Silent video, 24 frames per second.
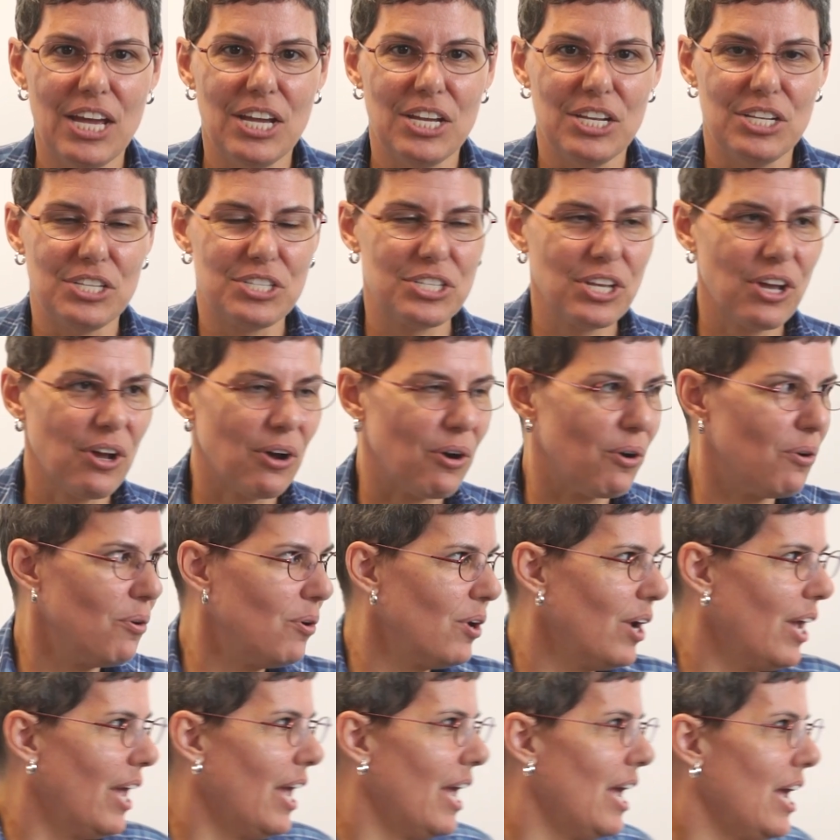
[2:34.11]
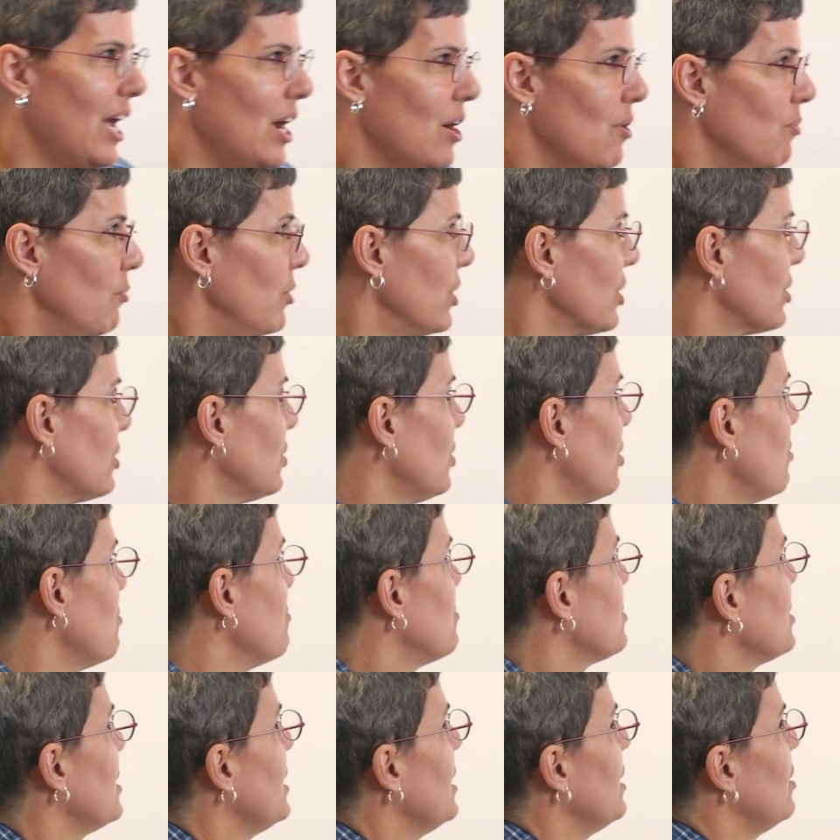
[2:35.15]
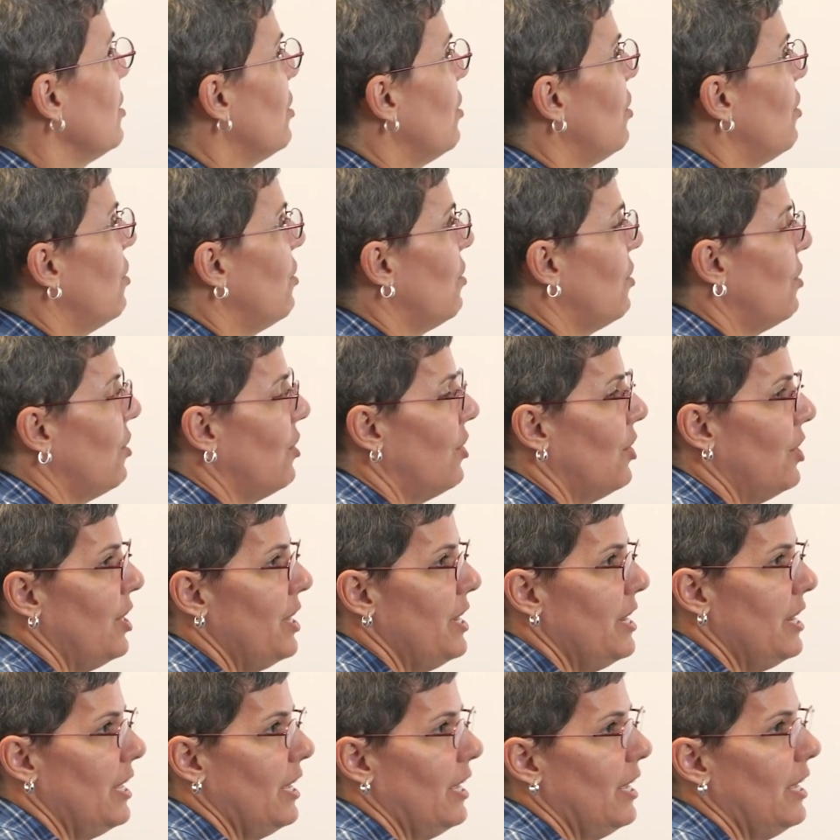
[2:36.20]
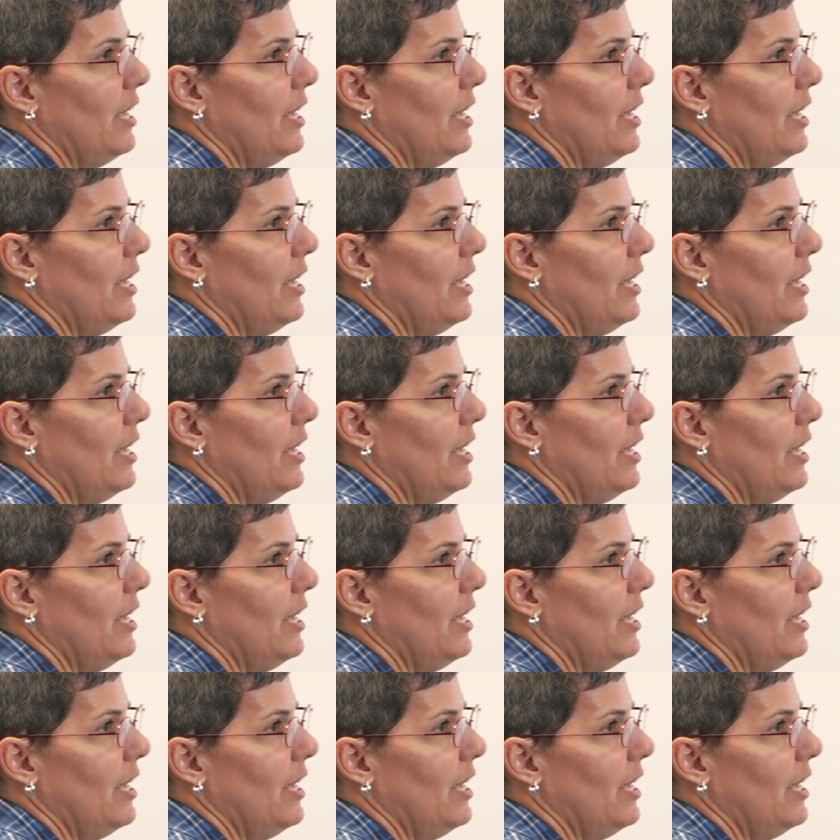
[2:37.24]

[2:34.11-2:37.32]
So we're closing on